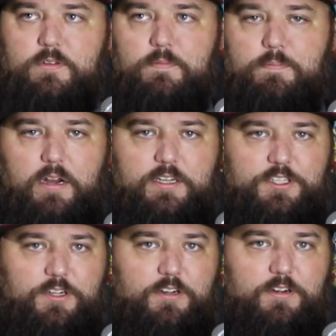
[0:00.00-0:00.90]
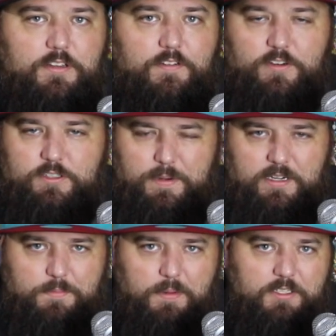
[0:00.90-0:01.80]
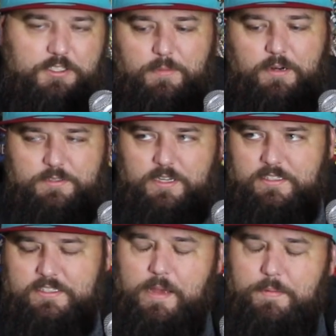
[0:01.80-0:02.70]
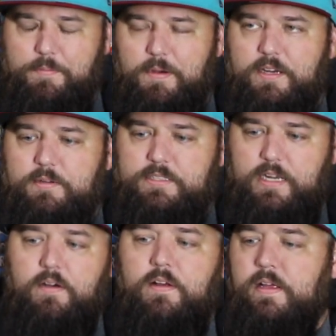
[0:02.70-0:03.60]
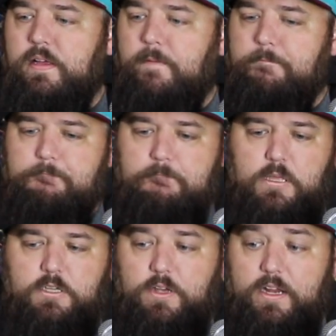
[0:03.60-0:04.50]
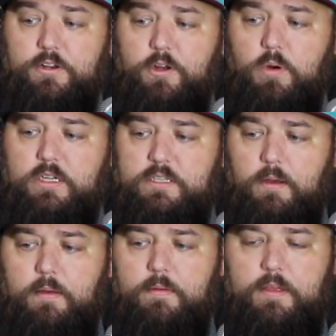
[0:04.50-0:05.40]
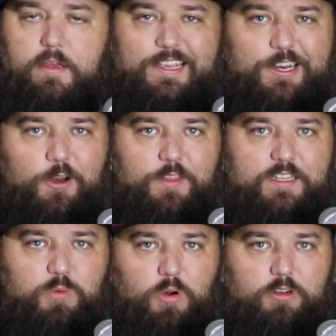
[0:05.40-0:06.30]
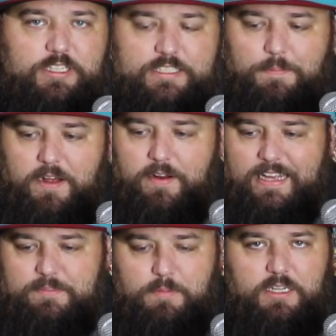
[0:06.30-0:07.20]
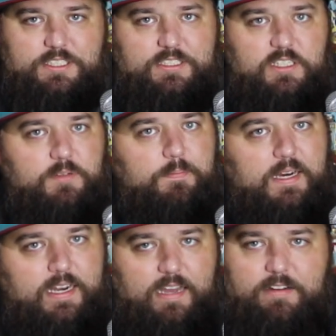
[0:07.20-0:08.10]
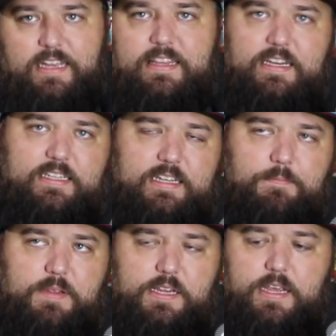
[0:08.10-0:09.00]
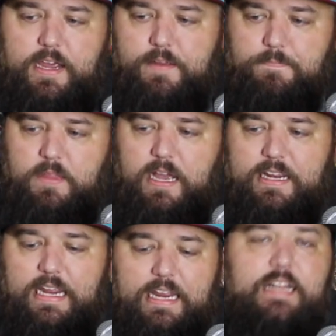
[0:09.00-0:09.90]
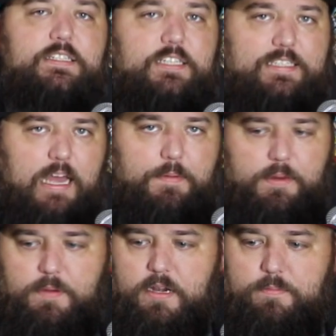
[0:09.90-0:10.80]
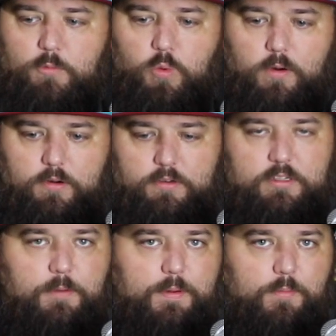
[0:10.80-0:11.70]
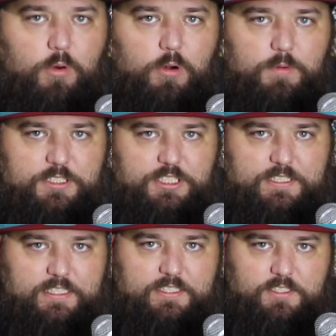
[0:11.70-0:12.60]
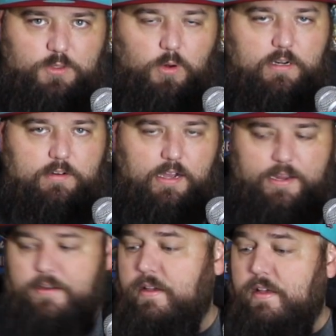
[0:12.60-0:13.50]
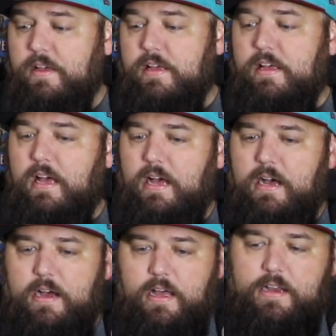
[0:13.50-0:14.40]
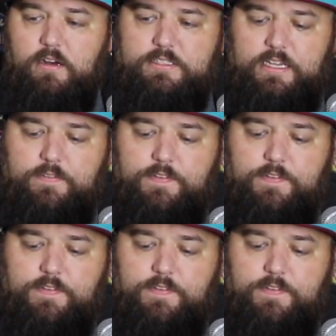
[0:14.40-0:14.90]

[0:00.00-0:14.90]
Punisher, the first appearance of Punisher, but it was done Stabbity Bunny style. So I don't know what's this world is about as much still, but I like that it can be I can get into Stabbity Bunny world a little bit more with just this storyline, and I'll see if